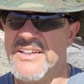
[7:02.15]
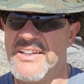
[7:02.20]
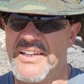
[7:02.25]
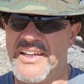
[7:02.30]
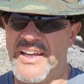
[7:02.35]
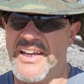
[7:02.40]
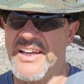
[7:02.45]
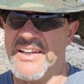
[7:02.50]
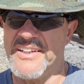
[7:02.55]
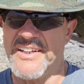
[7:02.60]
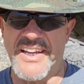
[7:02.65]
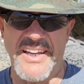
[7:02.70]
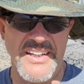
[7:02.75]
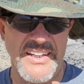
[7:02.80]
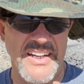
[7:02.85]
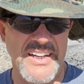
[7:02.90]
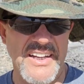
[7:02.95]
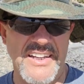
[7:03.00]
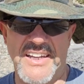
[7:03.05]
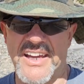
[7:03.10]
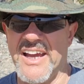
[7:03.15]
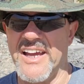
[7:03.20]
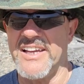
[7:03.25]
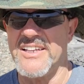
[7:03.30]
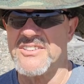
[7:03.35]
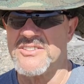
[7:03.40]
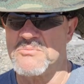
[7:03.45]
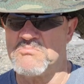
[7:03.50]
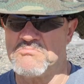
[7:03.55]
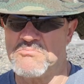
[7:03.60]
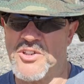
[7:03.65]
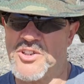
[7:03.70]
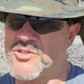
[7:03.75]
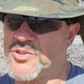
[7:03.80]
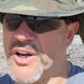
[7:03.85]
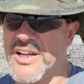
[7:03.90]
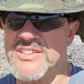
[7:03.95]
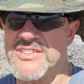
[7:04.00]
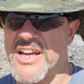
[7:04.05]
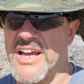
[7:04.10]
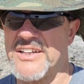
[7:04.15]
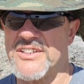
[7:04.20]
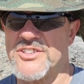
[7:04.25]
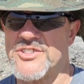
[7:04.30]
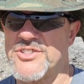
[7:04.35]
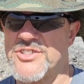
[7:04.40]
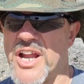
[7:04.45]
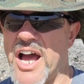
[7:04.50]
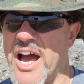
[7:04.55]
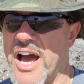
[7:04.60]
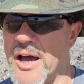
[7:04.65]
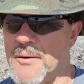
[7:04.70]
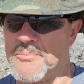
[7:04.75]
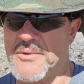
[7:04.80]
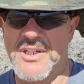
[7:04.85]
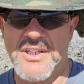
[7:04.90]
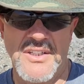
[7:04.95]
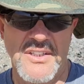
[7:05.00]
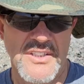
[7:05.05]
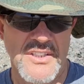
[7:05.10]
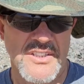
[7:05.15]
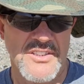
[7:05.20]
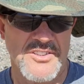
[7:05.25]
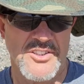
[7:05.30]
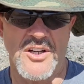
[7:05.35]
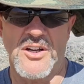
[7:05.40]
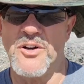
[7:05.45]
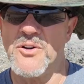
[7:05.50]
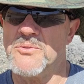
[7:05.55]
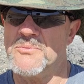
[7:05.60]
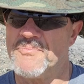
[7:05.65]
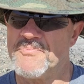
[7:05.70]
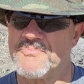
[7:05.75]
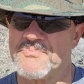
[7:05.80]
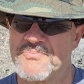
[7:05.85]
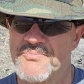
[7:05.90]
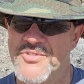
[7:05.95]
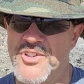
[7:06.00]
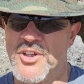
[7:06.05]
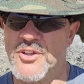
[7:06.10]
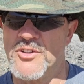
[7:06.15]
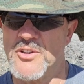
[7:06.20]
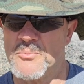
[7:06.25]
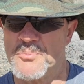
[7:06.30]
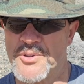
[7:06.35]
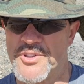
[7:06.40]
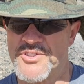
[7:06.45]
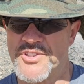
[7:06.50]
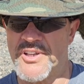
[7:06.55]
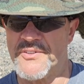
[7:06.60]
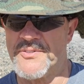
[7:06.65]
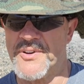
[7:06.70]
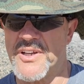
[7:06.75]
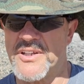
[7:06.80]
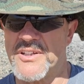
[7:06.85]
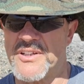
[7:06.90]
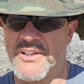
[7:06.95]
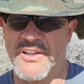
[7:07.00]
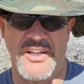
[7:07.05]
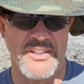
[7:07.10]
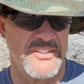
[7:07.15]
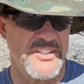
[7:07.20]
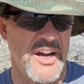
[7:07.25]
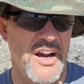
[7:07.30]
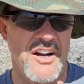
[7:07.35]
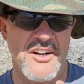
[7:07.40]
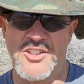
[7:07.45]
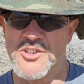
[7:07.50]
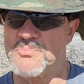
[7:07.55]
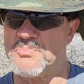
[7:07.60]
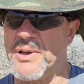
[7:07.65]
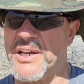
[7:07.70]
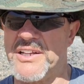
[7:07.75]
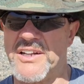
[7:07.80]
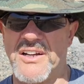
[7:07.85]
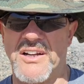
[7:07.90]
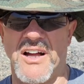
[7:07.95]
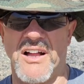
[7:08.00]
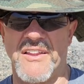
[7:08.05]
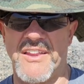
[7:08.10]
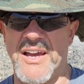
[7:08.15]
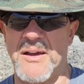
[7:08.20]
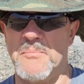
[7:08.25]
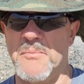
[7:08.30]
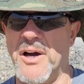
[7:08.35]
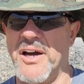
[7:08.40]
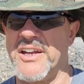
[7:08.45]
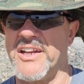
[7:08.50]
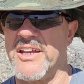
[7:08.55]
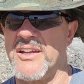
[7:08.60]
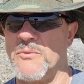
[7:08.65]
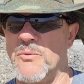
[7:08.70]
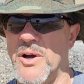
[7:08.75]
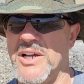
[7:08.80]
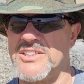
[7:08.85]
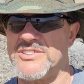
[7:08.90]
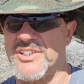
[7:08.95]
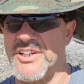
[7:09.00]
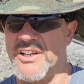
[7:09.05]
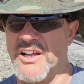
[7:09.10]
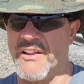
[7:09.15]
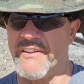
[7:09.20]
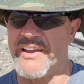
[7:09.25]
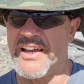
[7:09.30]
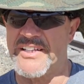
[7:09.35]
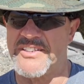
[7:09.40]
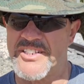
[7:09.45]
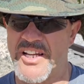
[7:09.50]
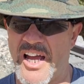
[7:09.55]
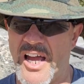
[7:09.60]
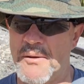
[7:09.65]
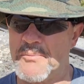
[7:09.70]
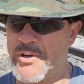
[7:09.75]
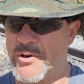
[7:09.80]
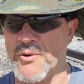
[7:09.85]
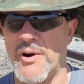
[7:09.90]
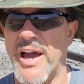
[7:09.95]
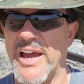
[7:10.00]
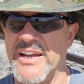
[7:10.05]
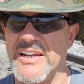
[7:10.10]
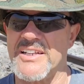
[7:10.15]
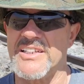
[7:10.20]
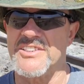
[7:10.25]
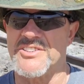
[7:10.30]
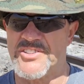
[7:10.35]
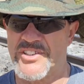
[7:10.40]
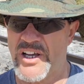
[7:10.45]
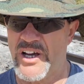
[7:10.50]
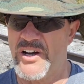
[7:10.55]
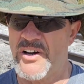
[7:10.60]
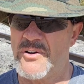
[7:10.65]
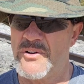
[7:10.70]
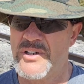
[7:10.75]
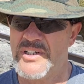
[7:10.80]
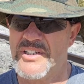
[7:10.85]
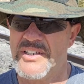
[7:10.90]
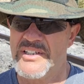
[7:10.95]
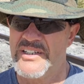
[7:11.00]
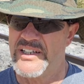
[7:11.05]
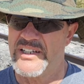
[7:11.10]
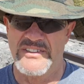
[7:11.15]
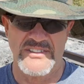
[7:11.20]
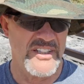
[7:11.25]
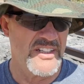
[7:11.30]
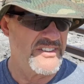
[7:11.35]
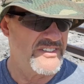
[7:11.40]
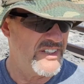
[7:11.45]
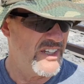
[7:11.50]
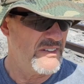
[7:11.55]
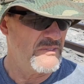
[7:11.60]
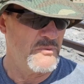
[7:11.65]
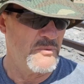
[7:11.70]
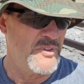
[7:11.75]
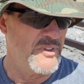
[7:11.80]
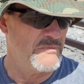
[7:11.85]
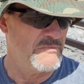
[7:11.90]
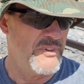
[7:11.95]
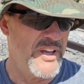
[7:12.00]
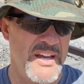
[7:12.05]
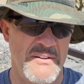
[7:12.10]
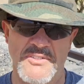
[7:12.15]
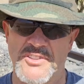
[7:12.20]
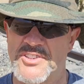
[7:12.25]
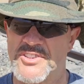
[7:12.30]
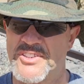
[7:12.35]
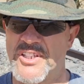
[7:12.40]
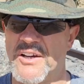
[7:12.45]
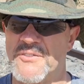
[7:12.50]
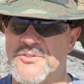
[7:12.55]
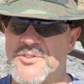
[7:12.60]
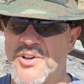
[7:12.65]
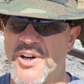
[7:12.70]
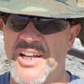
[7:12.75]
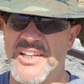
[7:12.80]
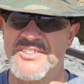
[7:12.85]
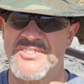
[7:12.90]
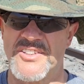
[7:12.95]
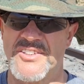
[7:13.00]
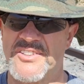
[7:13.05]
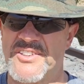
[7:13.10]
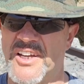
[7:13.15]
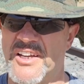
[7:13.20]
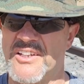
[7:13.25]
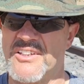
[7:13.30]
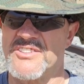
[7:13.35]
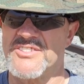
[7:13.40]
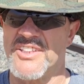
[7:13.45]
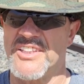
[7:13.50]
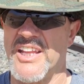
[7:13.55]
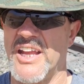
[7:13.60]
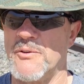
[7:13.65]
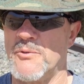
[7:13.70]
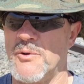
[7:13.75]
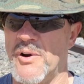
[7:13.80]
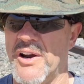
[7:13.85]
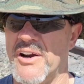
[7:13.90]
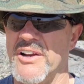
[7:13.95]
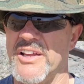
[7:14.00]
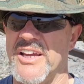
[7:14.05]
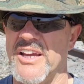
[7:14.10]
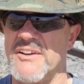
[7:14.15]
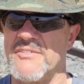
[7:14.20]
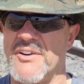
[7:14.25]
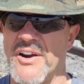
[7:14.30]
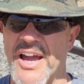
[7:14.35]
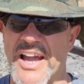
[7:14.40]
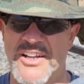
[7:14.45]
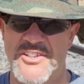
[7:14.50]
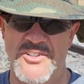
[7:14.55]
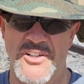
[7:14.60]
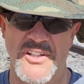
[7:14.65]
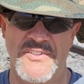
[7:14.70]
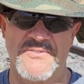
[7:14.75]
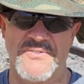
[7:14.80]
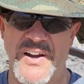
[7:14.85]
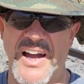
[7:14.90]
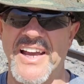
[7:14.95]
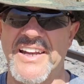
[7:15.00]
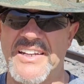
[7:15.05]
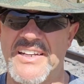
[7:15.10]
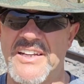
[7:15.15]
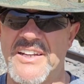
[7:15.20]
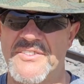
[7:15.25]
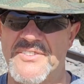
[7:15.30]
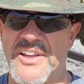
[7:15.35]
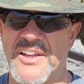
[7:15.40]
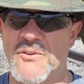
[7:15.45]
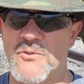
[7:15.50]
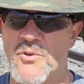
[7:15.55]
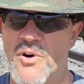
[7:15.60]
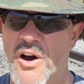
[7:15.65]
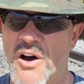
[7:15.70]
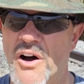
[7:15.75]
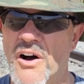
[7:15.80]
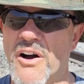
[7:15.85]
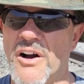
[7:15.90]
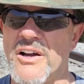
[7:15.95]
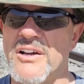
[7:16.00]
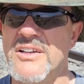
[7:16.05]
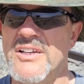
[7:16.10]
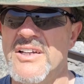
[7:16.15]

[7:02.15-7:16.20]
And in any case, the trains had to stop. So Union Pacific got tired of spending all that money and wasting all that time, and rightly so. As I said, we haven't stuffed trains in tunnels, and they rarely ever actually find anything wrong.